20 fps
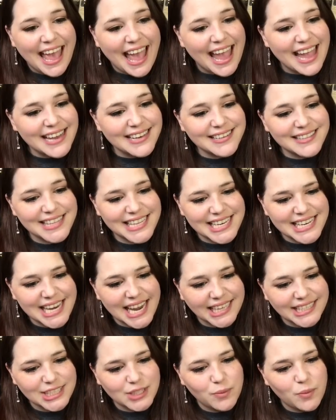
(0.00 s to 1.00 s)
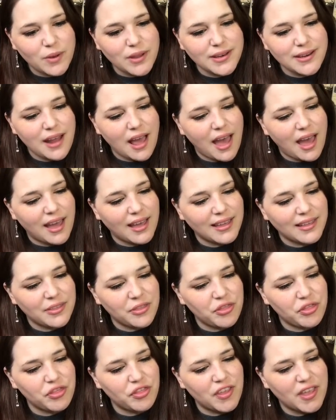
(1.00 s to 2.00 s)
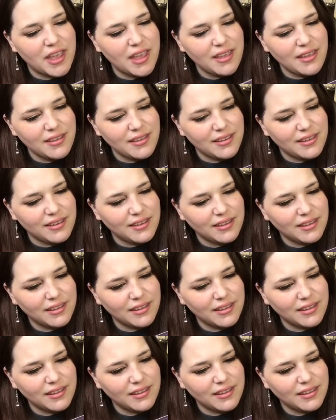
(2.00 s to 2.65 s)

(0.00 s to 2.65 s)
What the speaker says: And the next one, I think,